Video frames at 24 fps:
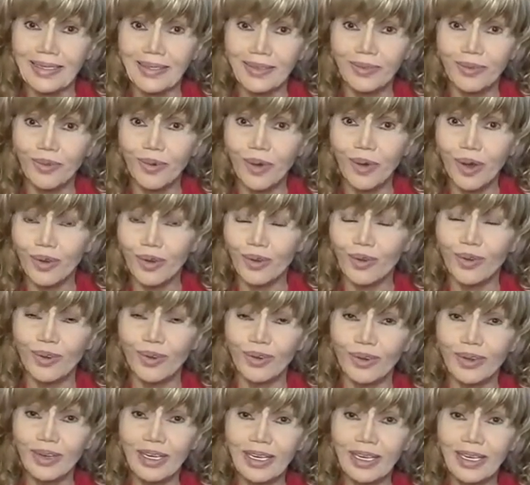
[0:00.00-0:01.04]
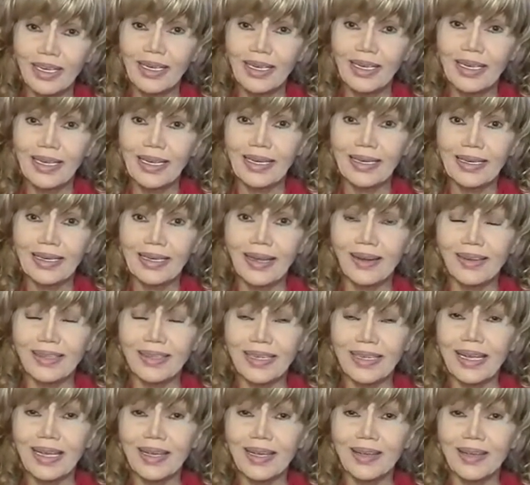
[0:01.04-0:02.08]
Whoa. Yeah. In our
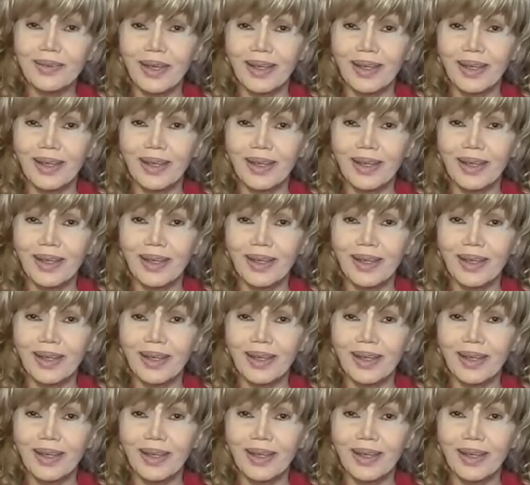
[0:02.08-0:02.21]
day,